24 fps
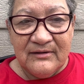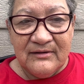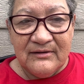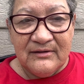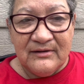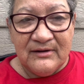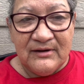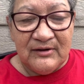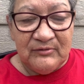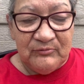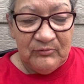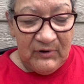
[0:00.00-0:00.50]

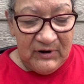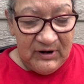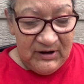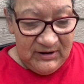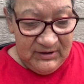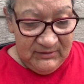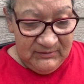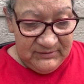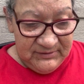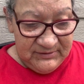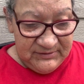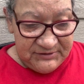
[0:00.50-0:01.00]
And
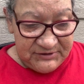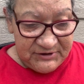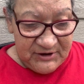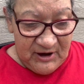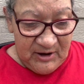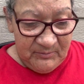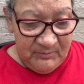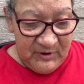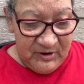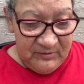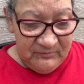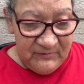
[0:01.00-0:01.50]
when
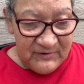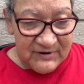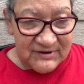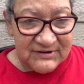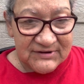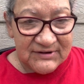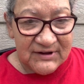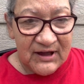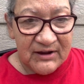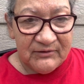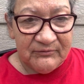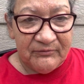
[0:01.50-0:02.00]
Shaman
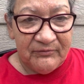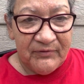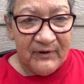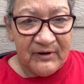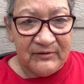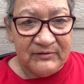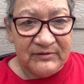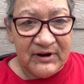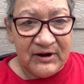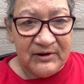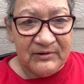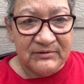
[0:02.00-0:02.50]
Racette
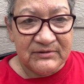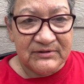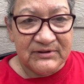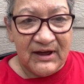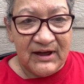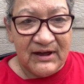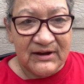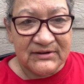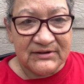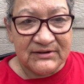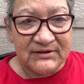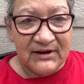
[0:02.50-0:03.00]
found out
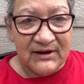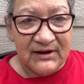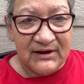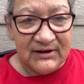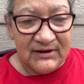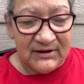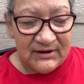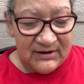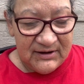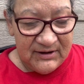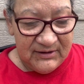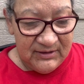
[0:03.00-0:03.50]
that
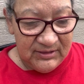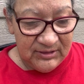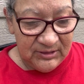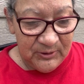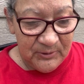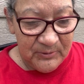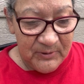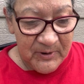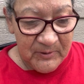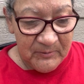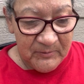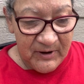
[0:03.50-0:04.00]

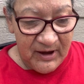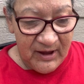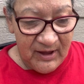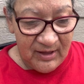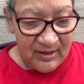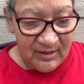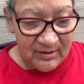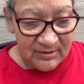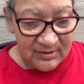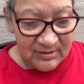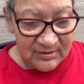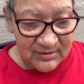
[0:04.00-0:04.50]
Louis
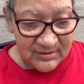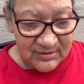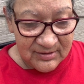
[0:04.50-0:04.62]
Riel